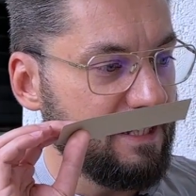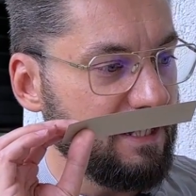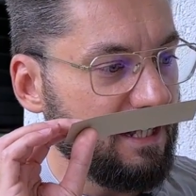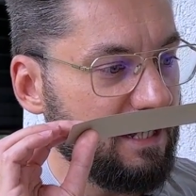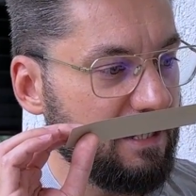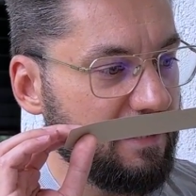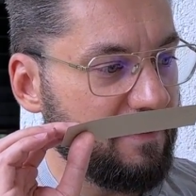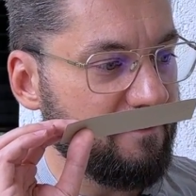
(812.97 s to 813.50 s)

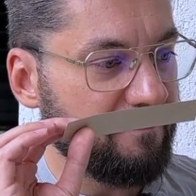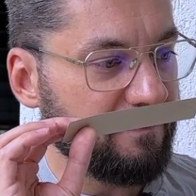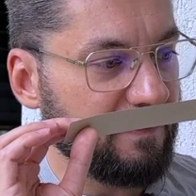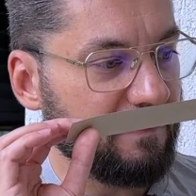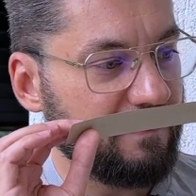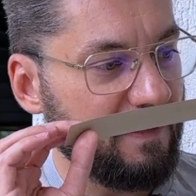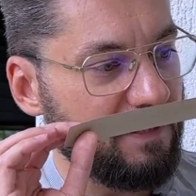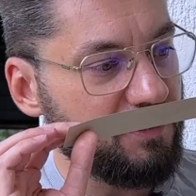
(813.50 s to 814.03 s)

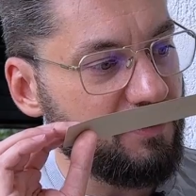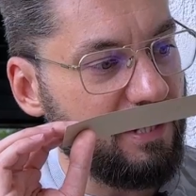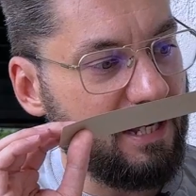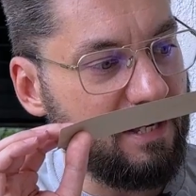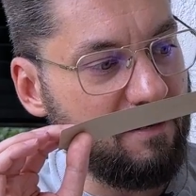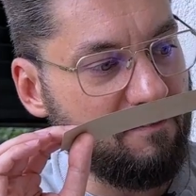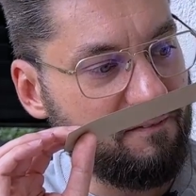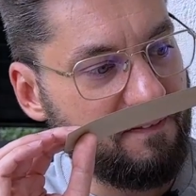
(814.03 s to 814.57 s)
Then you
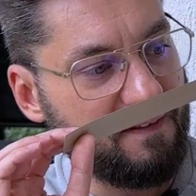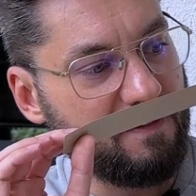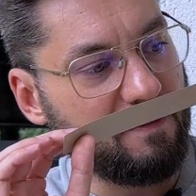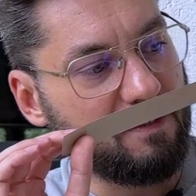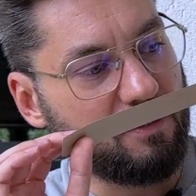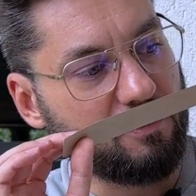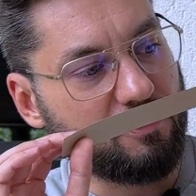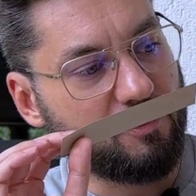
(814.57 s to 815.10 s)
have the
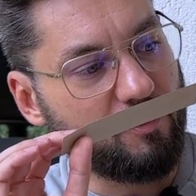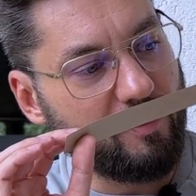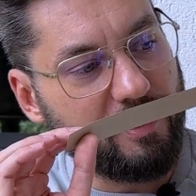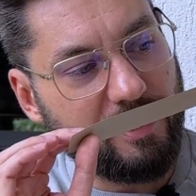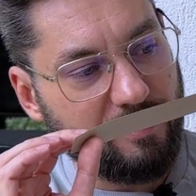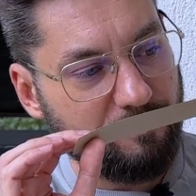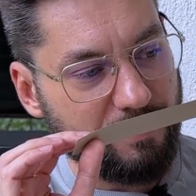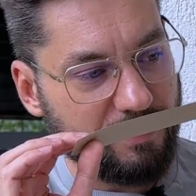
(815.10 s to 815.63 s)

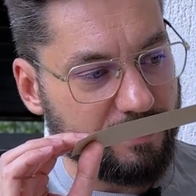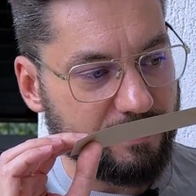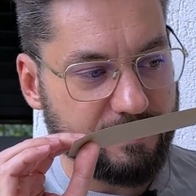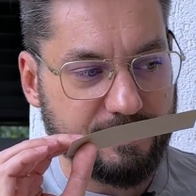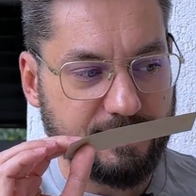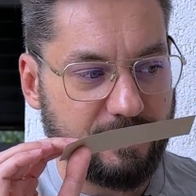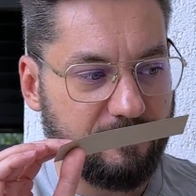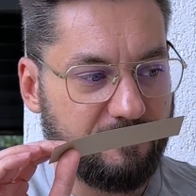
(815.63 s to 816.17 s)

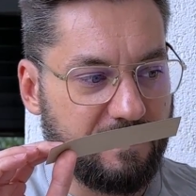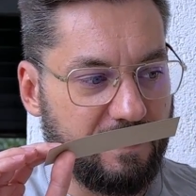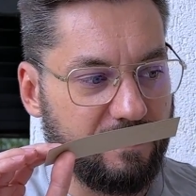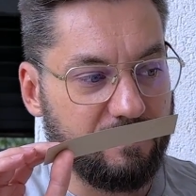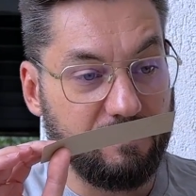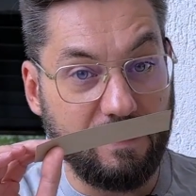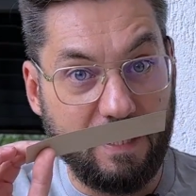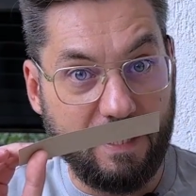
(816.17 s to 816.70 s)
creaminess of the
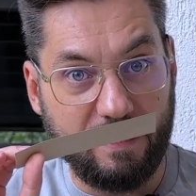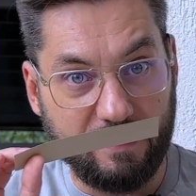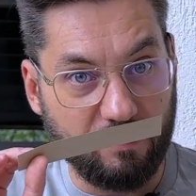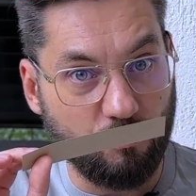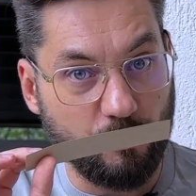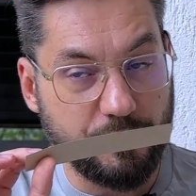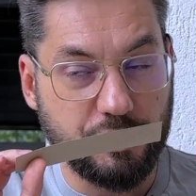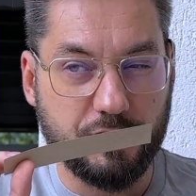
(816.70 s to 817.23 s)
ylang,
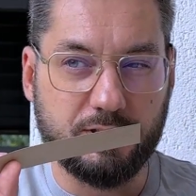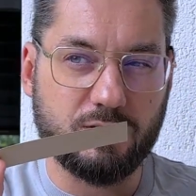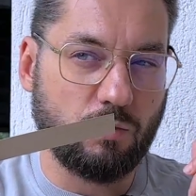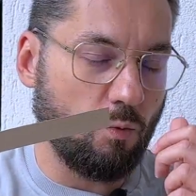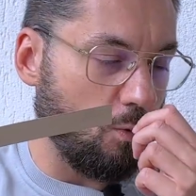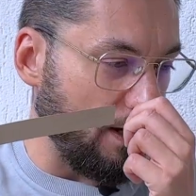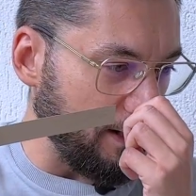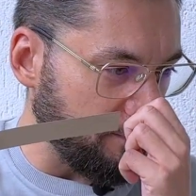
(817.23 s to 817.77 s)
which is
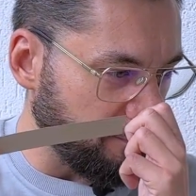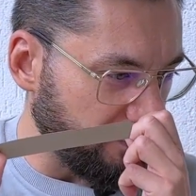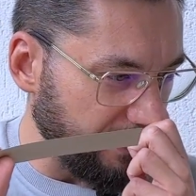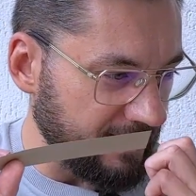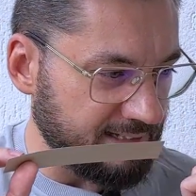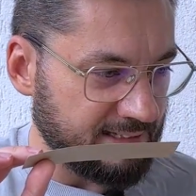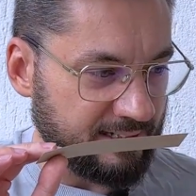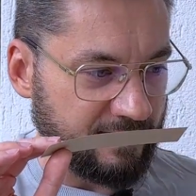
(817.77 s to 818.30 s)
quite
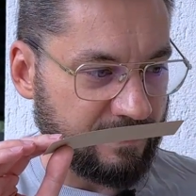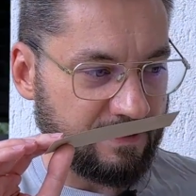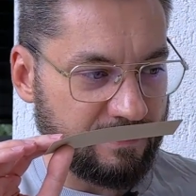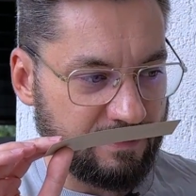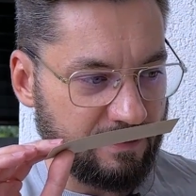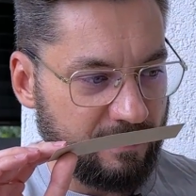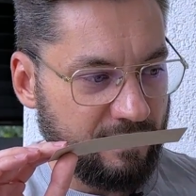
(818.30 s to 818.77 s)
present.